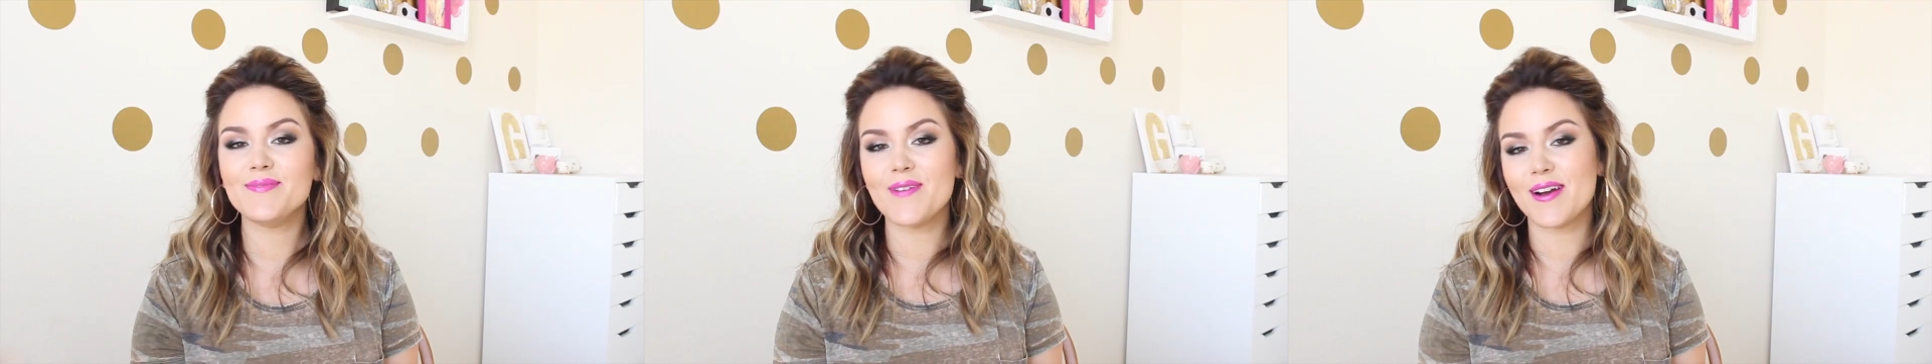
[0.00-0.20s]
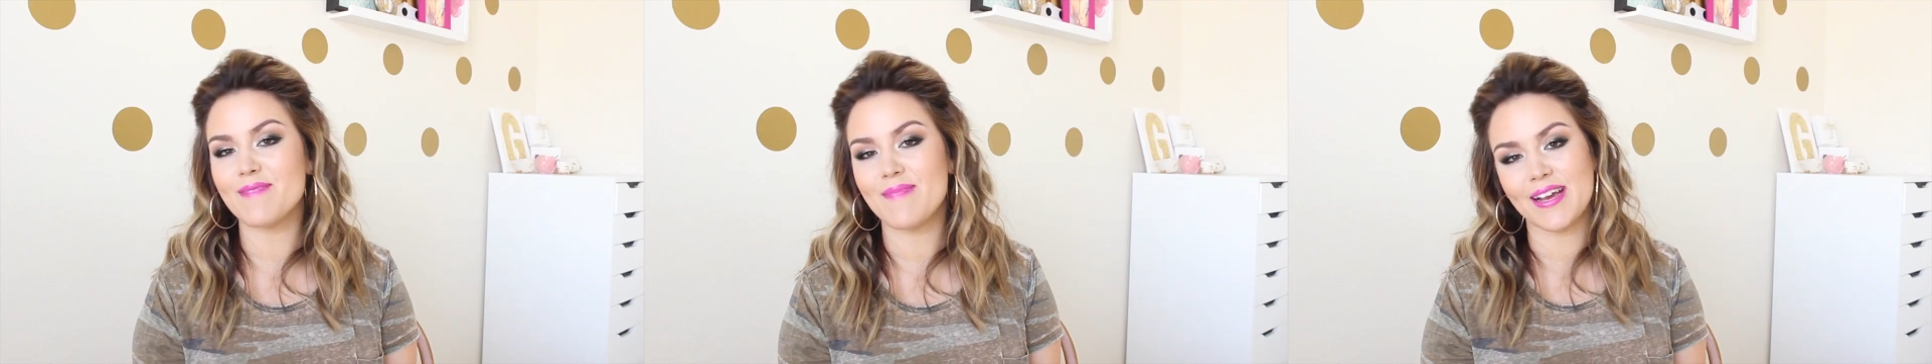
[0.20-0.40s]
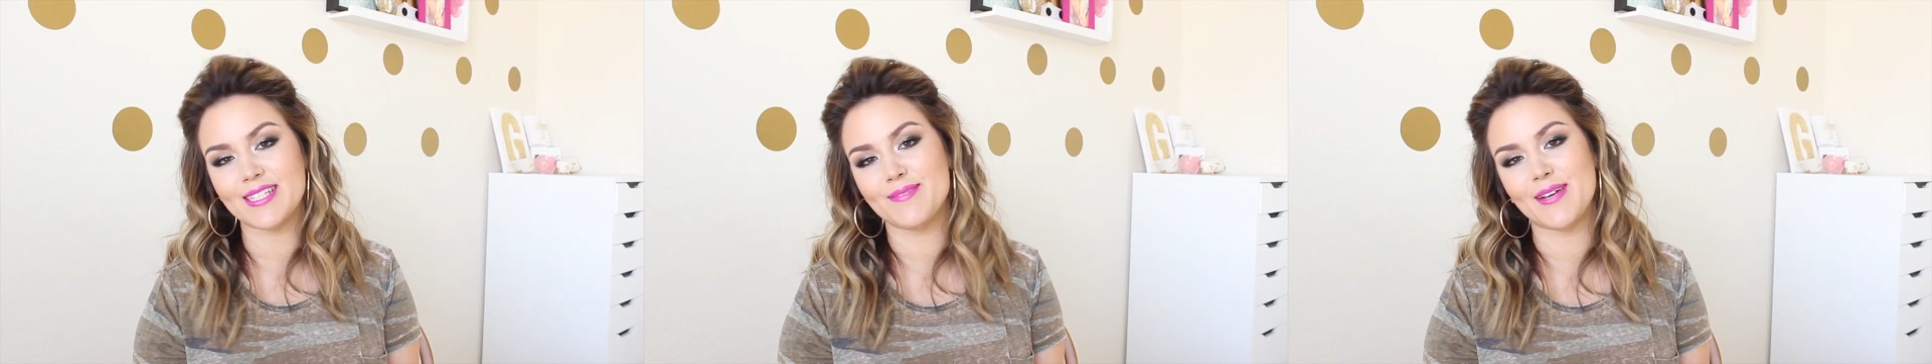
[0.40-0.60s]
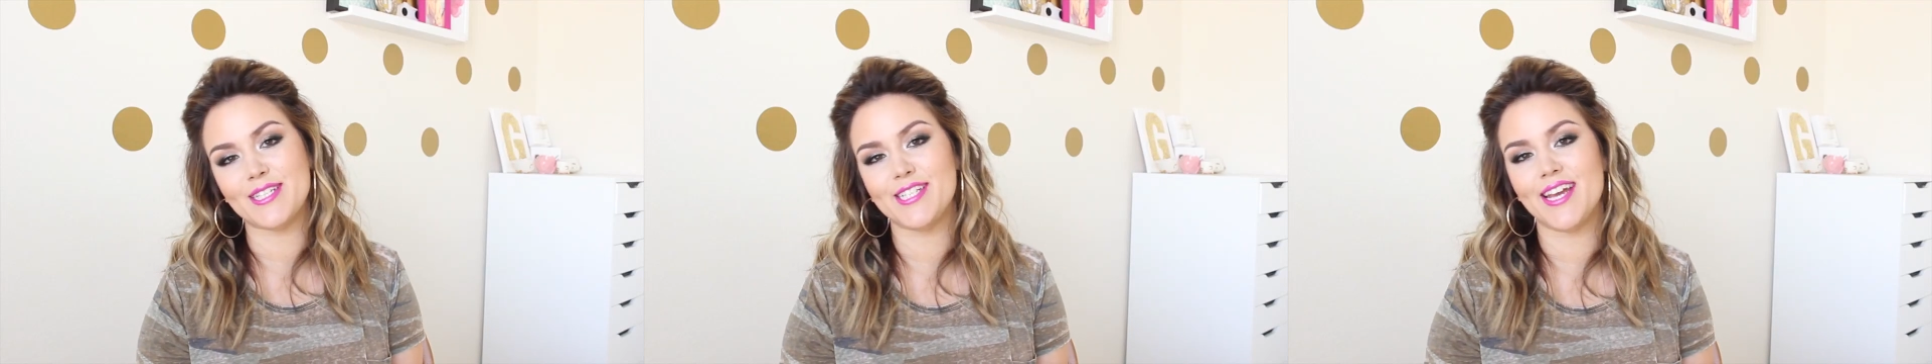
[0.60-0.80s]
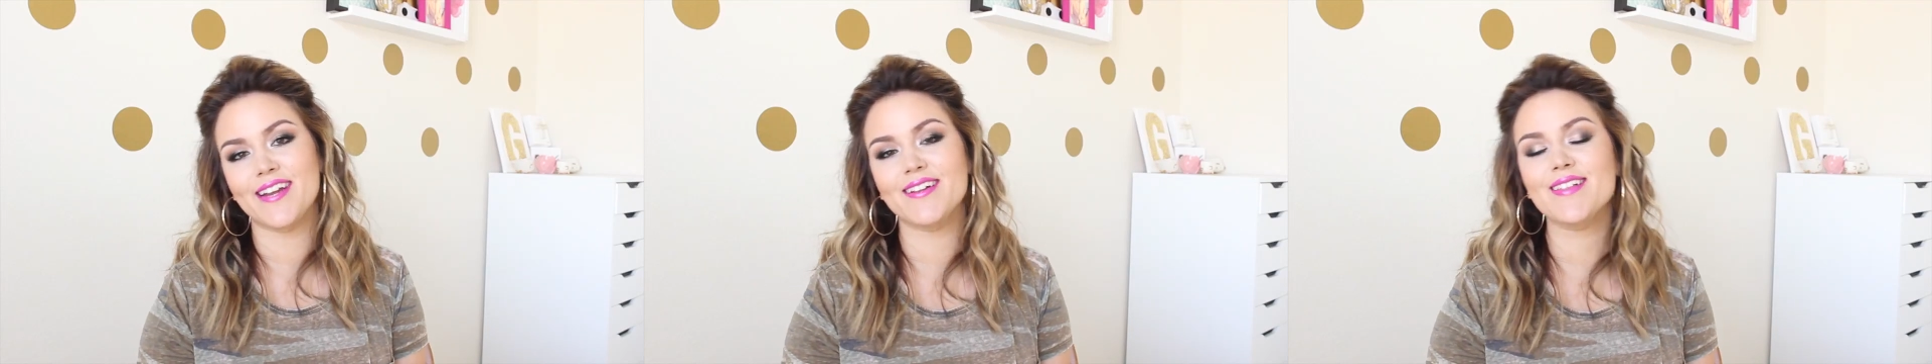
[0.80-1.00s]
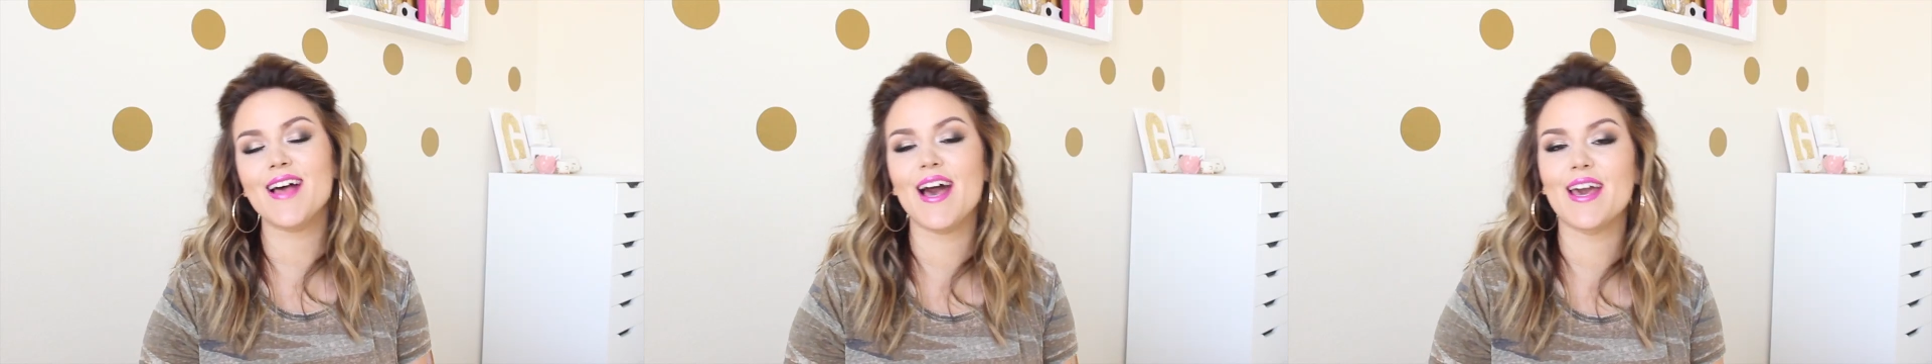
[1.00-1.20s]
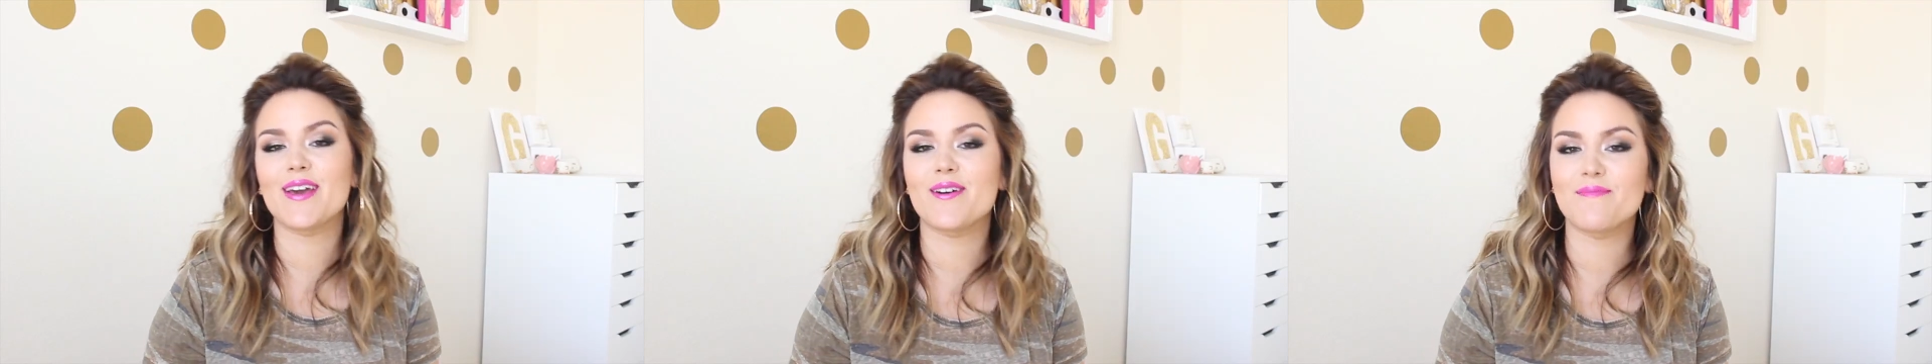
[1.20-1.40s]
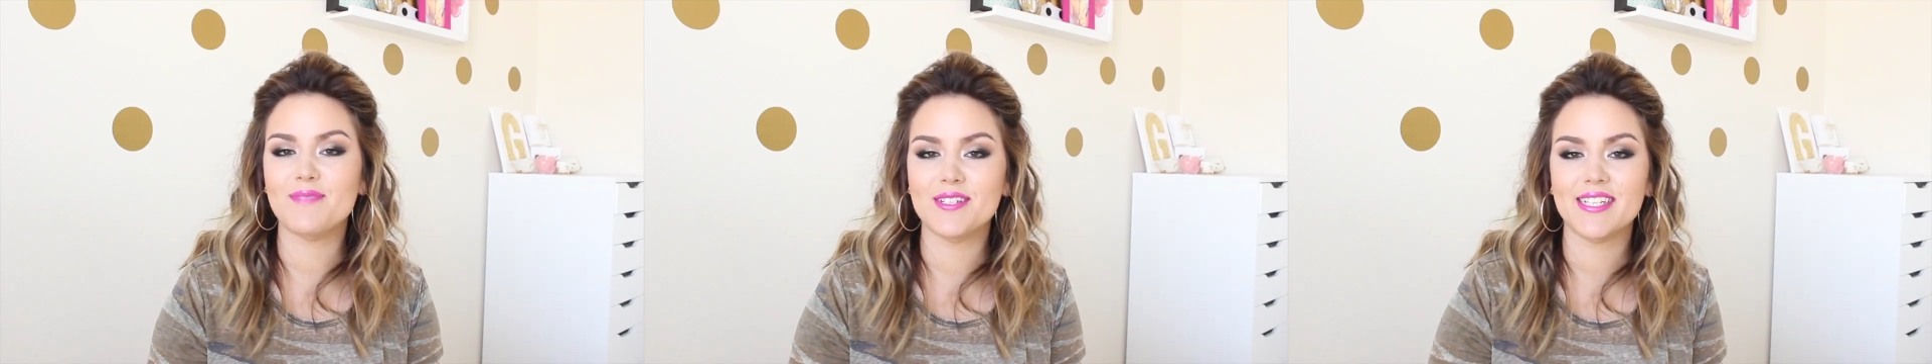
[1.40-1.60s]
guys, welcome back to my channel. I
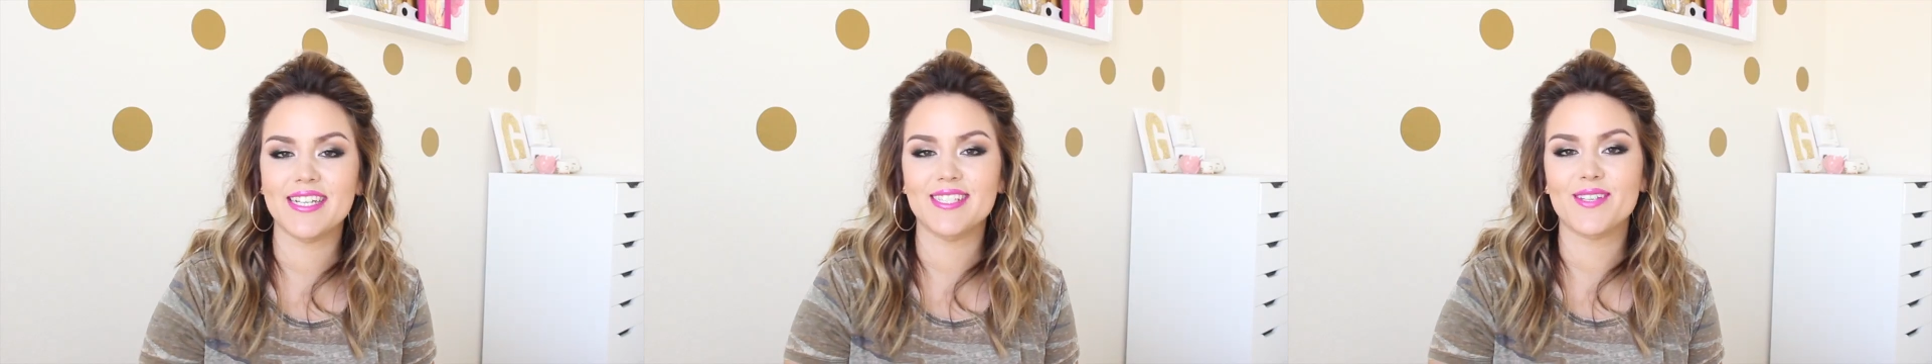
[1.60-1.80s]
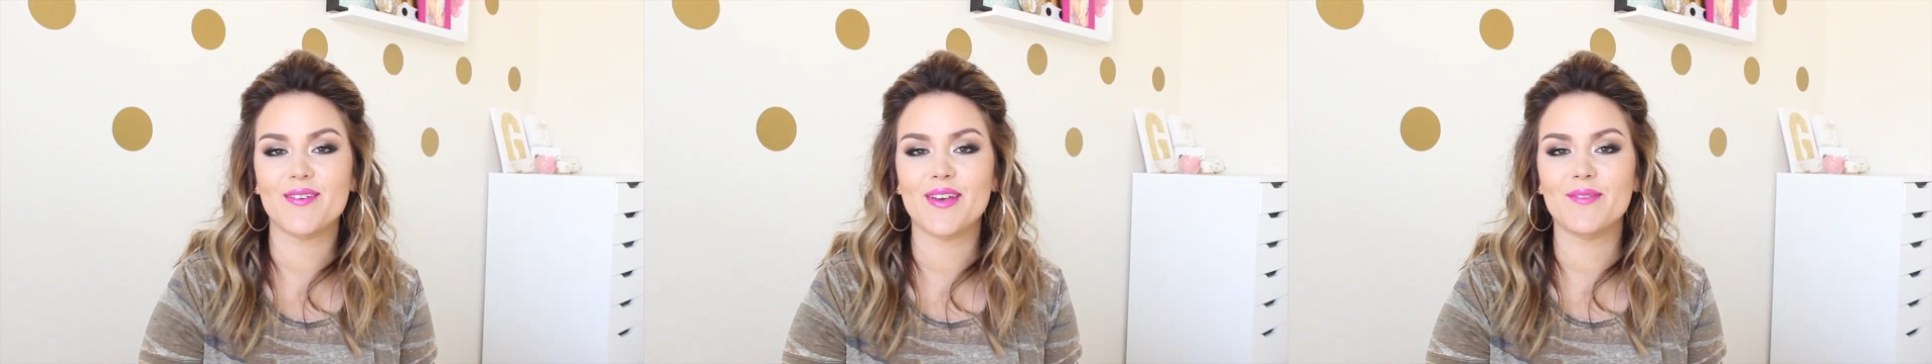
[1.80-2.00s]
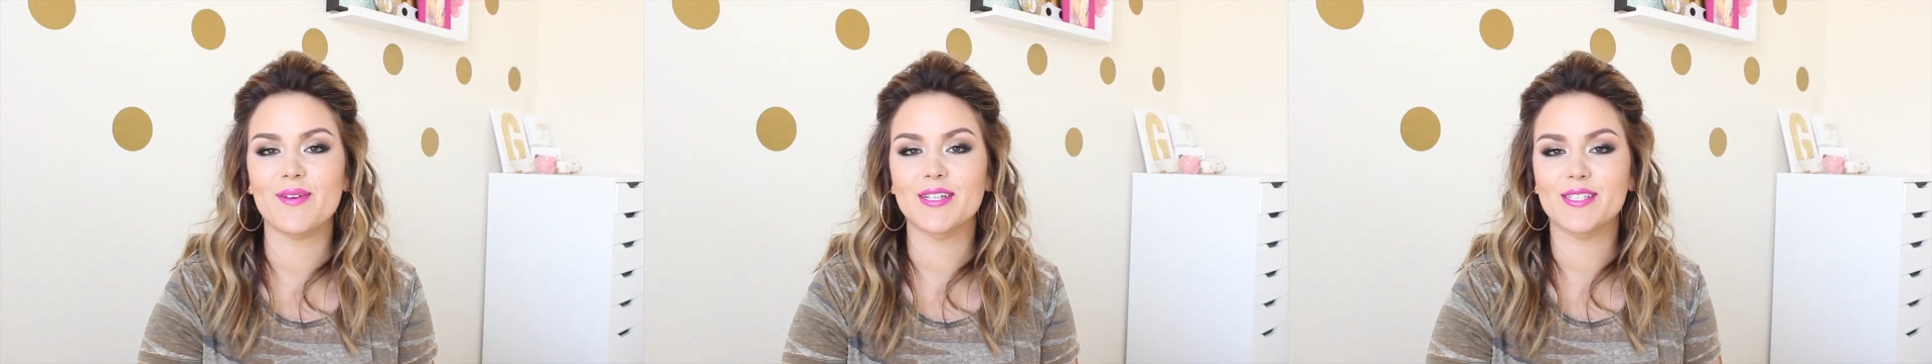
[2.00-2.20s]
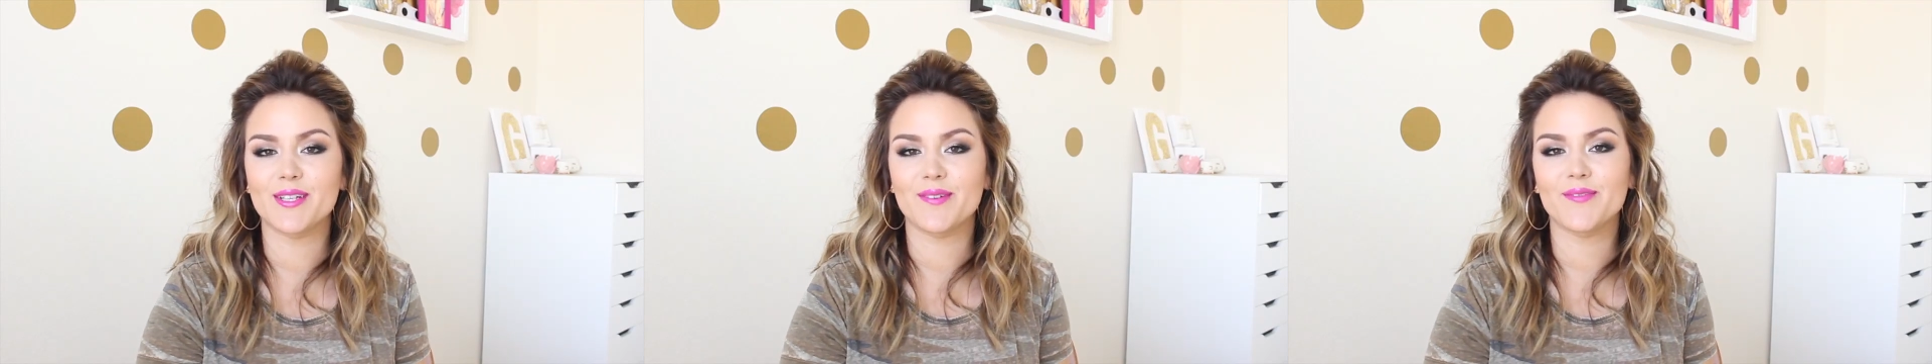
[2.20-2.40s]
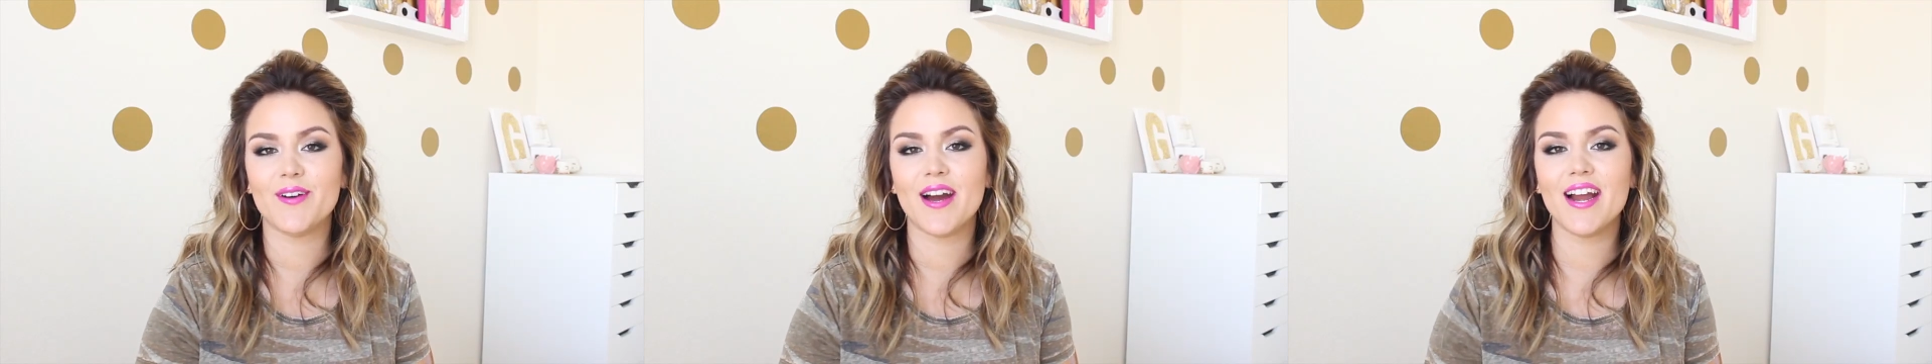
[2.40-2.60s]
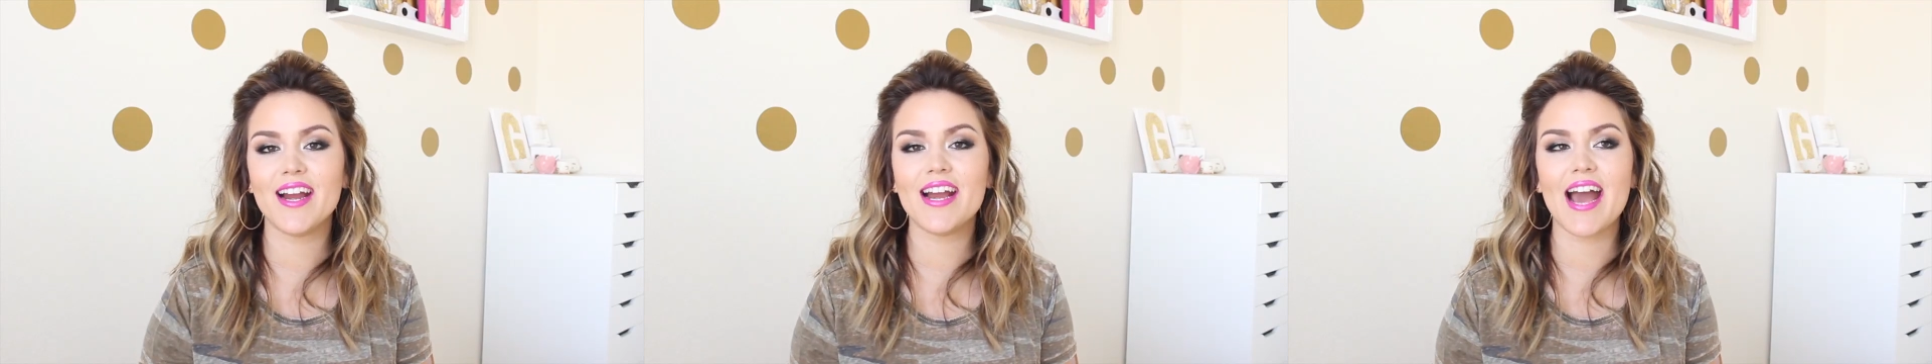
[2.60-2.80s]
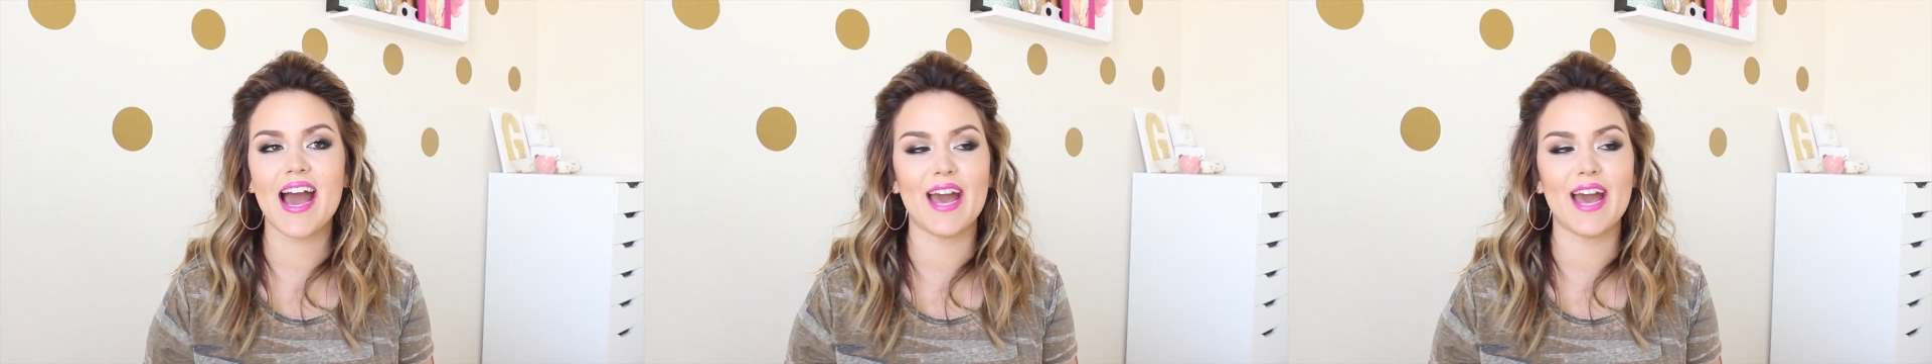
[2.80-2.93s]
hope your day is going well so far.